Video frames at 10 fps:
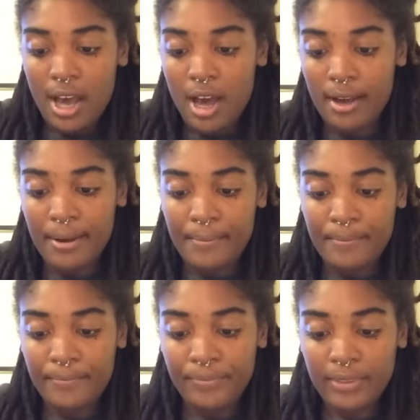
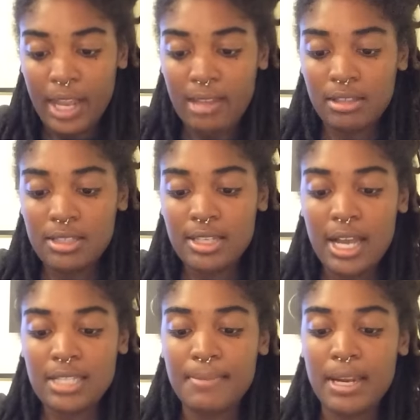Um, and Lucy
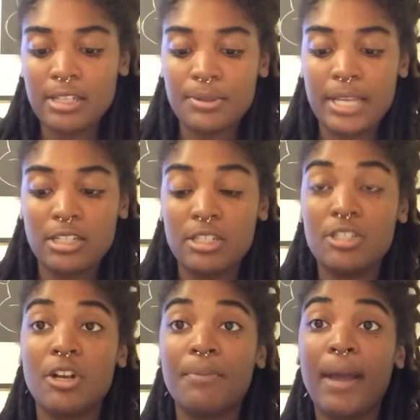Cosmetics was actually
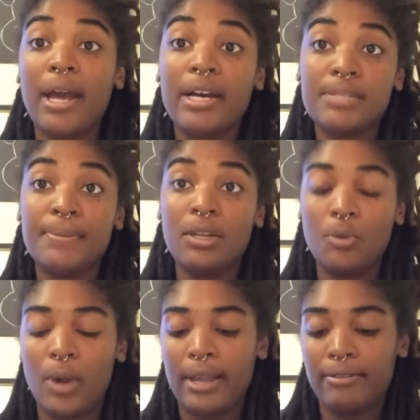started by a husband and
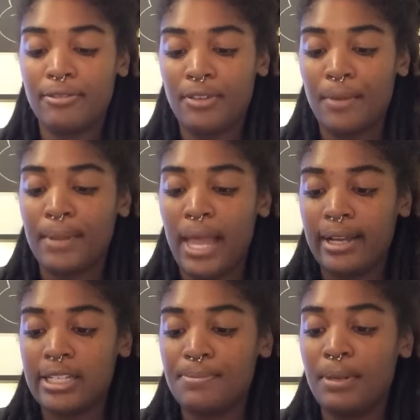wife, a black
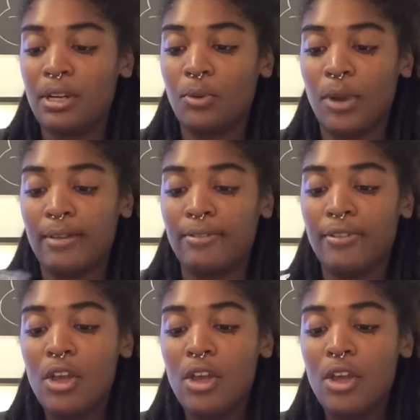husband and wife,